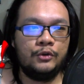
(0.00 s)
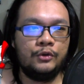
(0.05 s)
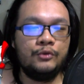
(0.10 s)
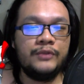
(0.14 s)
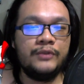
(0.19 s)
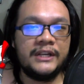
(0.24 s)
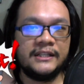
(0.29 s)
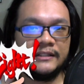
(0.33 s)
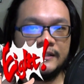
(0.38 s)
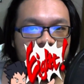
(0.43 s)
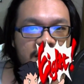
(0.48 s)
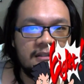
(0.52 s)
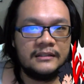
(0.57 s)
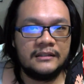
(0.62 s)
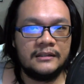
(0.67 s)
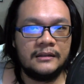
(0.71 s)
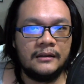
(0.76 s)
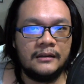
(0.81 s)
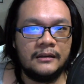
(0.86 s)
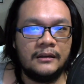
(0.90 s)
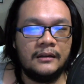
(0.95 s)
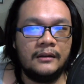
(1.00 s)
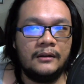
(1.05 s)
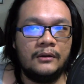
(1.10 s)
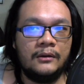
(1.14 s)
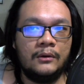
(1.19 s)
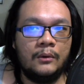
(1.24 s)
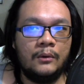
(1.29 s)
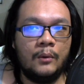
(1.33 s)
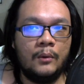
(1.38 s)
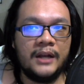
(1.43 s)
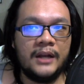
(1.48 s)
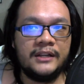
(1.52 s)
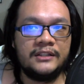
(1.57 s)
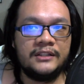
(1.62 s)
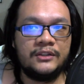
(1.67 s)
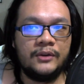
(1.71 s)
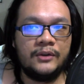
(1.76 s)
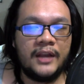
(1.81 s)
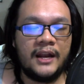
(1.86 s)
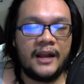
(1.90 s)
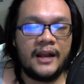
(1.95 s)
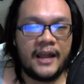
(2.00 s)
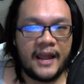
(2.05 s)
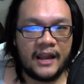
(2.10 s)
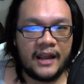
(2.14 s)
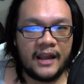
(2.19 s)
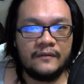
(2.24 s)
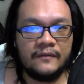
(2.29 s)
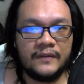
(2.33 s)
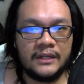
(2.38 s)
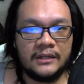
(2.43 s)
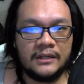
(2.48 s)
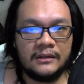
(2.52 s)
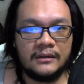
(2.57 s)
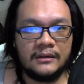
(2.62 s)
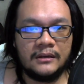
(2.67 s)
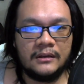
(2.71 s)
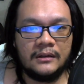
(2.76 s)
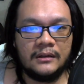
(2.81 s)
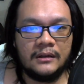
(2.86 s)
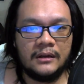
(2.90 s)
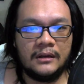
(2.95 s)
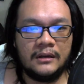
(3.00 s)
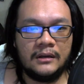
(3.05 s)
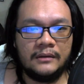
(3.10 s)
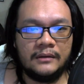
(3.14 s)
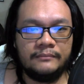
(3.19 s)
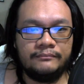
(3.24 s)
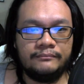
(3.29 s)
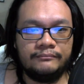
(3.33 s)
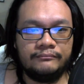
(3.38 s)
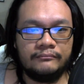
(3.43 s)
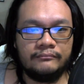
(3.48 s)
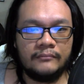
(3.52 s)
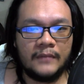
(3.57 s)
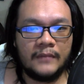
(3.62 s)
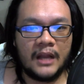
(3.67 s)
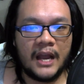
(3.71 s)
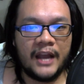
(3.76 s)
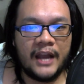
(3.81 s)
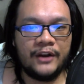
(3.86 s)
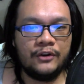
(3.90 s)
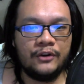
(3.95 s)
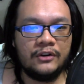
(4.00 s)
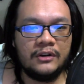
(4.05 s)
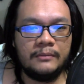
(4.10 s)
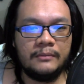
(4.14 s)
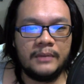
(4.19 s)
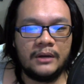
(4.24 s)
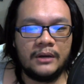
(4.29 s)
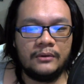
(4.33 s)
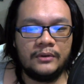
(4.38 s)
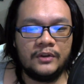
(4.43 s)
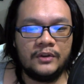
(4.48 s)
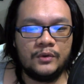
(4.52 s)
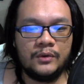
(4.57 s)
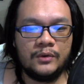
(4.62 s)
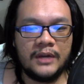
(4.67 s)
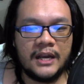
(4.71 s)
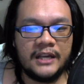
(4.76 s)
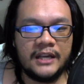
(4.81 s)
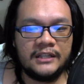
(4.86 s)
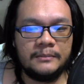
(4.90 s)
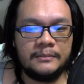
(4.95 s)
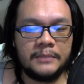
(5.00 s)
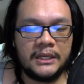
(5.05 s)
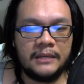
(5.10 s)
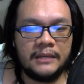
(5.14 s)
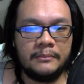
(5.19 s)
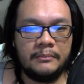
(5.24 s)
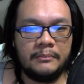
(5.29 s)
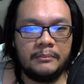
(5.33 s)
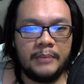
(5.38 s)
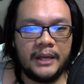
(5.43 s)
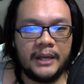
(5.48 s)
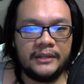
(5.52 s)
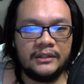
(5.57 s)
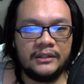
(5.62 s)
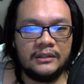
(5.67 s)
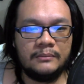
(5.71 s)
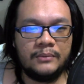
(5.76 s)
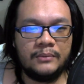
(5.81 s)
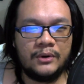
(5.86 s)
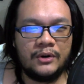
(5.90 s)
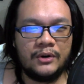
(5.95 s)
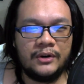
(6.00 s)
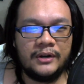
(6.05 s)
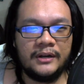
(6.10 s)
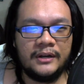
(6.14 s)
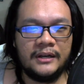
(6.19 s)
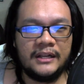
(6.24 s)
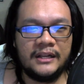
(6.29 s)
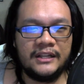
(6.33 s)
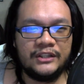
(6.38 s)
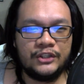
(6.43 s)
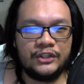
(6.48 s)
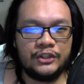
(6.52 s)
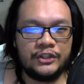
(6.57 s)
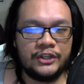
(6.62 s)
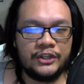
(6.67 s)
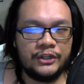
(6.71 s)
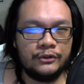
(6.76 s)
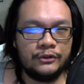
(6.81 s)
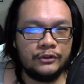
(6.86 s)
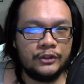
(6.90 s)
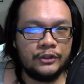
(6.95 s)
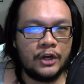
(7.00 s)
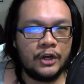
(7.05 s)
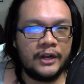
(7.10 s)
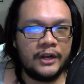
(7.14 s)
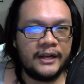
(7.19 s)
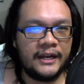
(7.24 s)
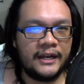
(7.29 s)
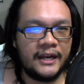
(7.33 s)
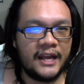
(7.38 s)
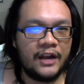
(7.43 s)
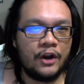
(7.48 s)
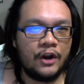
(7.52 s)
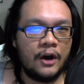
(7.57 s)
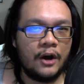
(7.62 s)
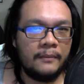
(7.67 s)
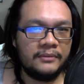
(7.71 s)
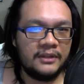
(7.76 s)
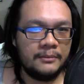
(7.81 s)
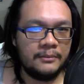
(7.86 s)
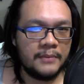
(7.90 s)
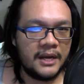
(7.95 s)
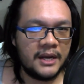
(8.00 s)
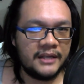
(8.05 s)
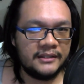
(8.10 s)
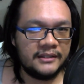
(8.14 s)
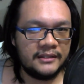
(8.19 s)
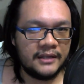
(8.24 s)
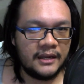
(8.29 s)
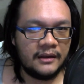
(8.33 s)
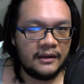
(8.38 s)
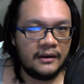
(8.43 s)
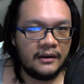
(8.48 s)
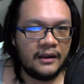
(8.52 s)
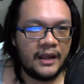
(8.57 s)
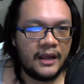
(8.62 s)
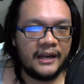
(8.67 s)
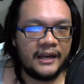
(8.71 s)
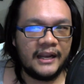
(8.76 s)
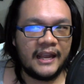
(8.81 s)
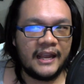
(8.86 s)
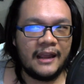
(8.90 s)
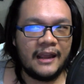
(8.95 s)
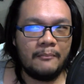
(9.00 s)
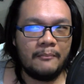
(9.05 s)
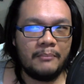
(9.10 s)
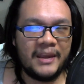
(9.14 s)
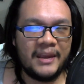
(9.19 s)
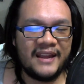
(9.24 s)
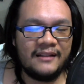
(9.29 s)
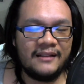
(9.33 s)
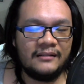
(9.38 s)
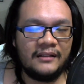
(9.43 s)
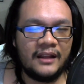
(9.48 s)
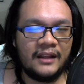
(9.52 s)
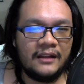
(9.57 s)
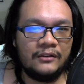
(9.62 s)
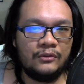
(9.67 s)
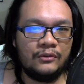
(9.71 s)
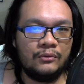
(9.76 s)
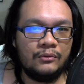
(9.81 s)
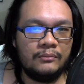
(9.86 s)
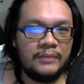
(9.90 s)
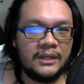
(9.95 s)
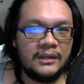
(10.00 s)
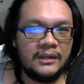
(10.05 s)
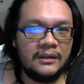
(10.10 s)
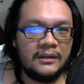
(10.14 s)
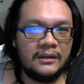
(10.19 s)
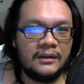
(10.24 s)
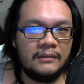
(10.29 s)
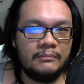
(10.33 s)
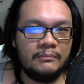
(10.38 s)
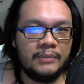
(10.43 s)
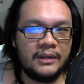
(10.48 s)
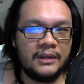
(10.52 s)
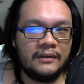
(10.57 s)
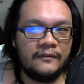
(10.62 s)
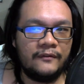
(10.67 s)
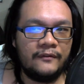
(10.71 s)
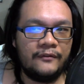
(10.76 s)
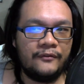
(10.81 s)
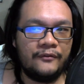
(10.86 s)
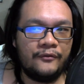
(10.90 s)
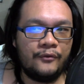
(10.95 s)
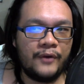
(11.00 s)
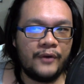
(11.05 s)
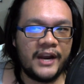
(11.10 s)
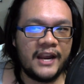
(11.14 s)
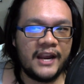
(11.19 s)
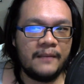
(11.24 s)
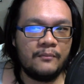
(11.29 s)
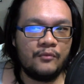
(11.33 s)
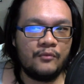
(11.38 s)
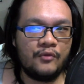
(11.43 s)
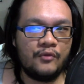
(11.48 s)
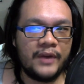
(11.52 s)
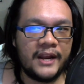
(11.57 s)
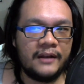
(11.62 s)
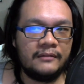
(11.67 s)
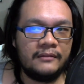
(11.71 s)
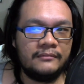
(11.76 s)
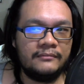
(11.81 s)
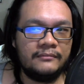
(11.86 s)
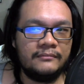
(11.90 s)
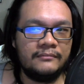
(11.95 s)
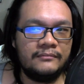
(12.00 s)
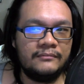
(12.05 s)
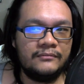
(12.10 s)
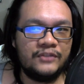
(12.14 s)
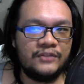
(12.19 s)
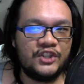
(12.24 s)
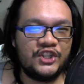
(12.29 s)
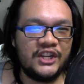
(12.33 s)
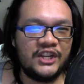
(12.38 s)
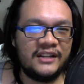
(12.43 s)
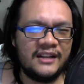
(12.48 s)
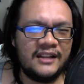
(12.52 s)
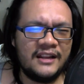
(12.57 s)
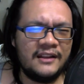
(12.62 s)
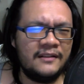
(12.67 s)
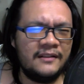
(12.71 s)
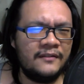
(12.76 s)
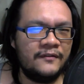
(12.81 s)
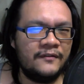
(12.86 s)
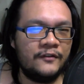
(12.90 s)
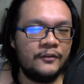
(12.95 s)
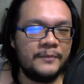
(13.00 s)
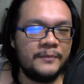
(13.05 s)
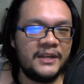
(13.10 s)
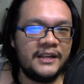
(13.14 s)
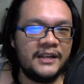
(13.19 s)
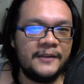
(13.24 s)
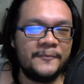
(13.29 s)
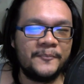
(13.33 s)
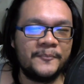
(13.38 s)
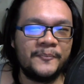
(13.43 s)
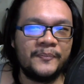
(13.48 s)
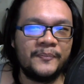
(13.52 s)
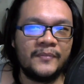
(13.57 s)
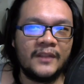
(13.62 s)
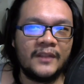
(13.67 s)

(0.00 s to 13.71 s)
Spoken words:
2 reasons. One is to get a hang of it. I don't know about you guys, but Battleborn is still not that optimized yet, and the campaign tend to be a bit frame rate shitty for me,